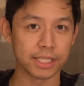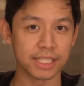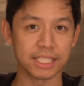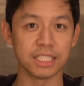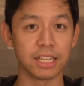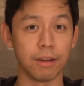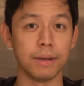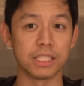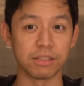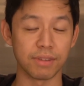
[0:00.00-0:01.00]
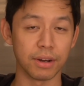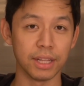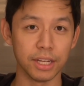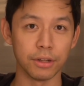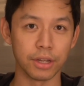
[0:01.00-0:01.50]
and 16 terabytes is very
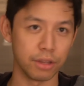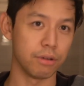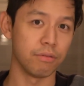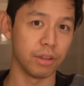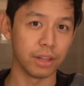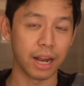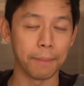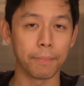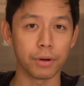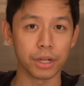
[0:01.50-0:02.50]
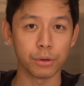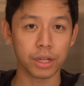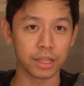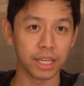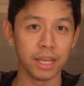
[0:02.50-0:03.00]
little, and you can fill it up pretty
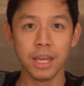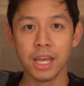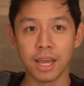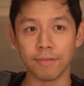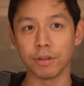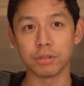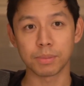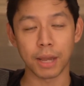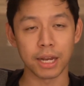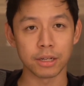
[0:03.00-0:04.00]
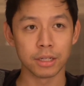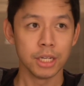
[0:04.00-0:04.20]
quickly if you spend